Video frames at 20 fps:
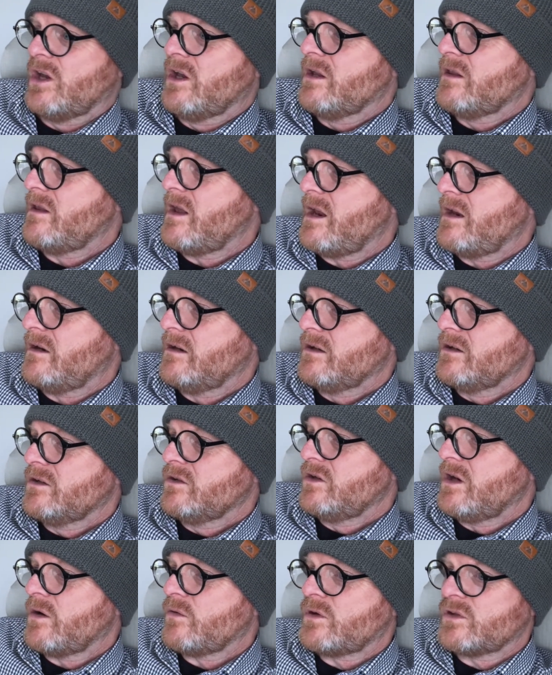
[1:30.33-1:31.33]
then
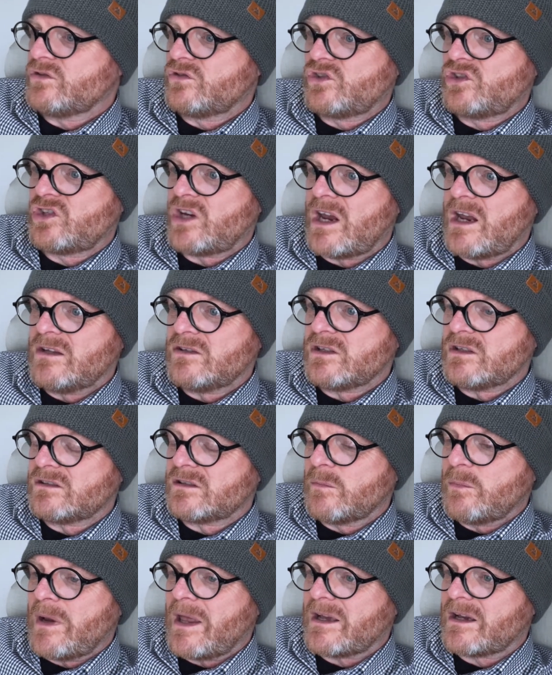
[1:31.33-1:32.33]
you can change it to
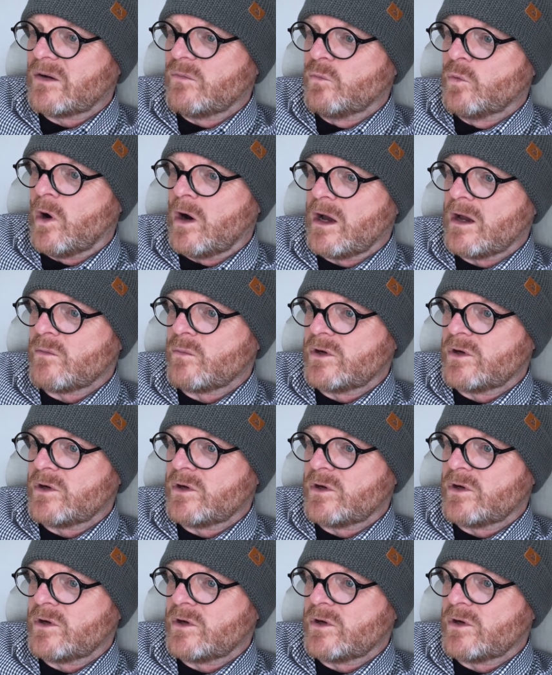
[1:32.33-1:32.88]
black and white